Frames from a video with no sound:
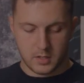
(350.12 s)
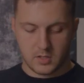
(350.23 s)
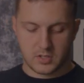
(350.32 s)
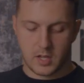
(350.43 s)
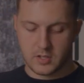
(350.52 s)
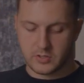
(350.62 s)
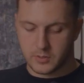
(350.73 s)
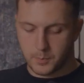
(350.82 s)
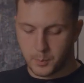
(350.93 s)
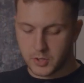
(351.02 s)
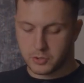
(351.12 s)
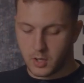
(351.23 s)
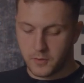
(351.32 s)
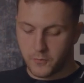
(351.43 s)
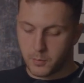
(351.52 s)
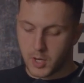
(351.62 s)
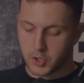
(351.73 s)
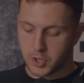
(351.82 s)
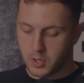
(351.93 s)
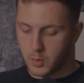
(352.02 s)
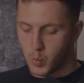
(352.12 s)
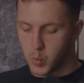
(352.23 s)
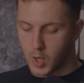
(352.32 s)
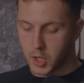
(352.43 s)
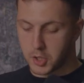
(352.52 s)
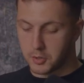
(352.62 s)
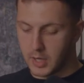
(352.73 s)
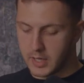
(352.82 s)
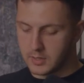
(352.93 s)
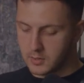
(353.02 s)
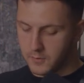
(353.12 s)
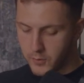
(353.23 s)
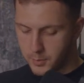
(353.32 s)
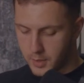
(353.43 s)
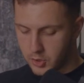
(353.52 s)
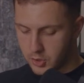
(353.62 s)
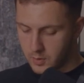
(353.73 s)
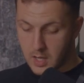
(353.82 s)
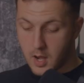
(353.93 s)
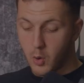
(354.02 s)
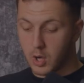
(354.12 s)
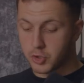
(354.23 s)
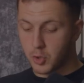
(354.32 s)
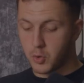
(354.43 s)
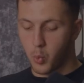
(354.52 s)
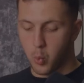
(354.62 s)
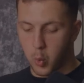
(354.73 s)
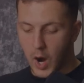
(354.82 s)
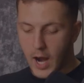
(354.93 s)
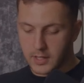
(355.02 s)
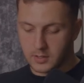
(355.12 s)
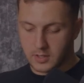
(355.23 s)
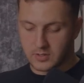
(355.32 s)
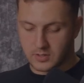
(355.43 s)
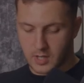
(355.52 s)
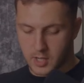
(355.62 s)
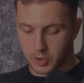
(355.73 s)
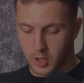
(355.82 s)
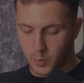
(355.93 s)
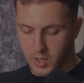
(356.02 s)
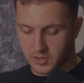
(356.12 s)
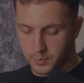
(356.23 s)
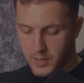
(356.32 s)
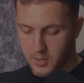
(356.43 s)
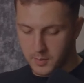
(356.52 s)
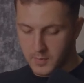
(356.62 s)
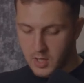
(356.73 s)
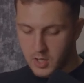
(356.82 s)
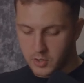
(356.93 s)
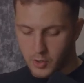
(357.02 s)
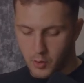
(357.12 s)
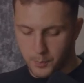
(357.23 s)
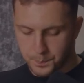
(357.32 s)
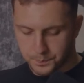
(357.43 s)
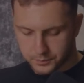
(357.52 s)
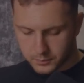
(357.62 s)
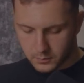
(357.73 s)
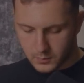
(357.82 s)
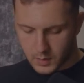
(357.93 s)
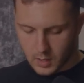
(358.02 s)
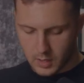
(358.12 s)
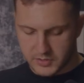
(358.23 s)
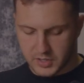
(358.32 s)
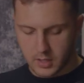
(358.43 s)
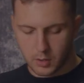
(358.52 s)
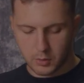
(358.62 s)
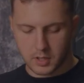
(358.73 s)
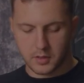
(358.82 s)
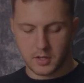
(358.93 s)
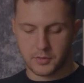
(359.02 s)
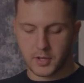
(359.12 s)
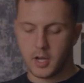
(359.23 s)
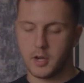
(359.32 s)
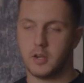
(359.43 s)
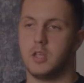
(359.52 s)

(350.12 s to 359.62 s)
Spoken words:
In this case, personal information, work-related information. And now I'll show you why this actually works better. So let's take a look at the entire